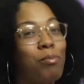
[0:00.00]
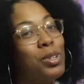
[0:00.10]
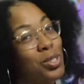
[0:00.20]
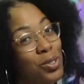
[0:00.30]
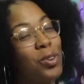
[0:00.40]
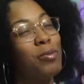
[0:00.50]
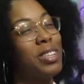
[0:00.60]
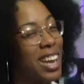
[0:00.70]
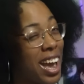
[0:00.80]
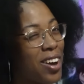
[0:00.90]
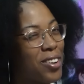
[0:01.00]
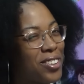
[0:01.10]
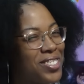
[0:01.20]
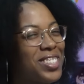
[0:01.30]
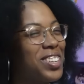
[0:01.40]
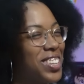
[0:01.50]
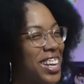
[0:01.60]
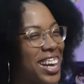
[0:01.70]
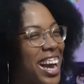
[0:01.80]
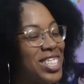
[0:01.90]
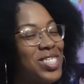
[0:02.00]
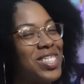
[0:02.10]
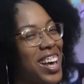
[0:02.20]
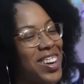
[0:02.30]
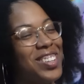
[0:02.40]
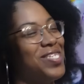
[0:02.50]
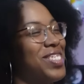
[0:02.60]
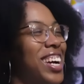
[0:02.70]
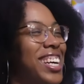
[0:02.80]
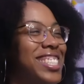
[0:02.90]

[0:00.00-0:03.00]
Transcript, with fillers: but do you know me now? You know, like I just I don't know. I'm sorry.